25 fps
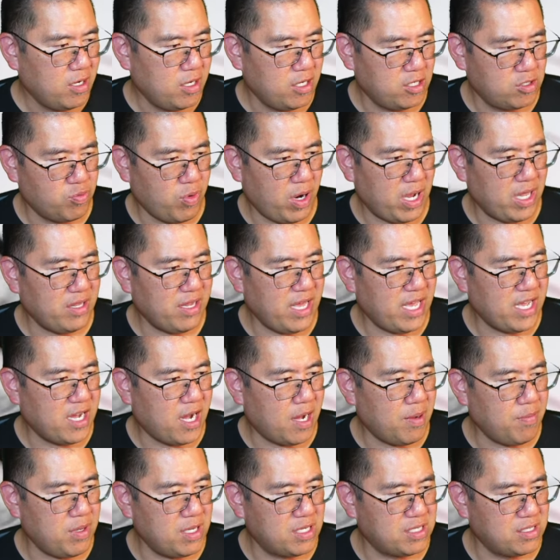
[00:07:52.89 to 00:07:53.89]
His right leg
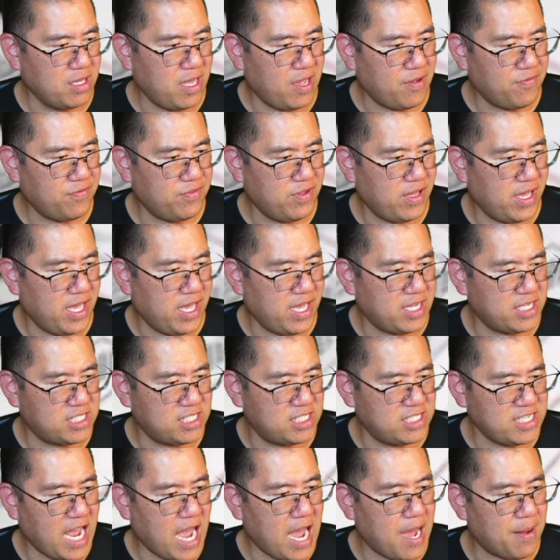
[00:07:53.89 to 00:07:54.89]
up, his left leg,
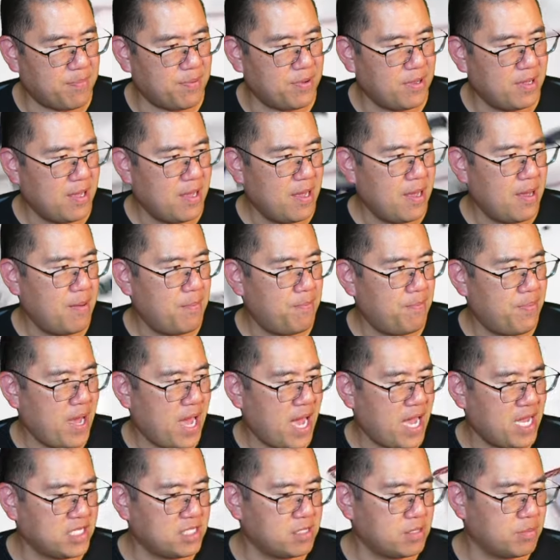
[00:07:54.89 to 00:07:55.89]
snap,
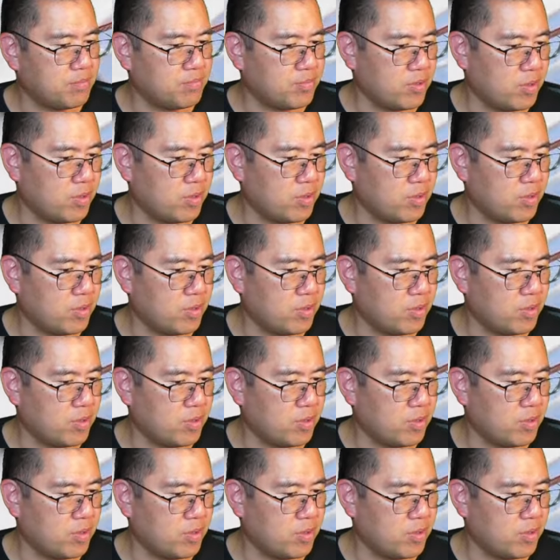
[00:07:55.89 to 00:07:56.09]
past